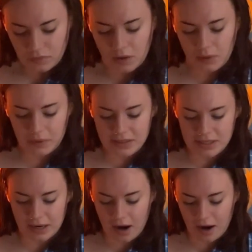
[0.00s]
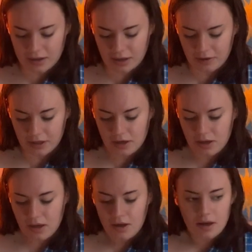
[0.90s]
when I went to the art gallery,
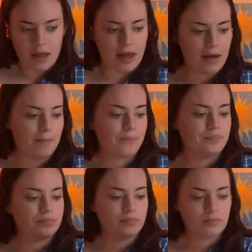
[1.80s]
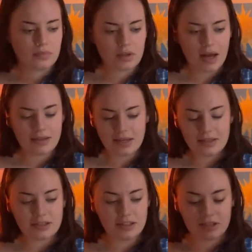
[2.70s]
and they
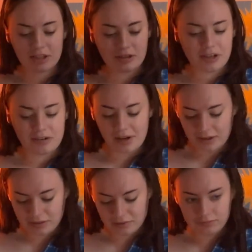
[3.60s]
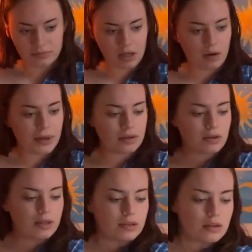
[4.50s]
deteriorated. Oh wait,
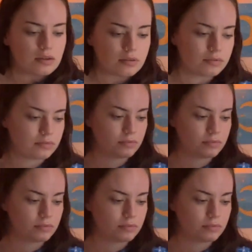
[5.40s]
I need that.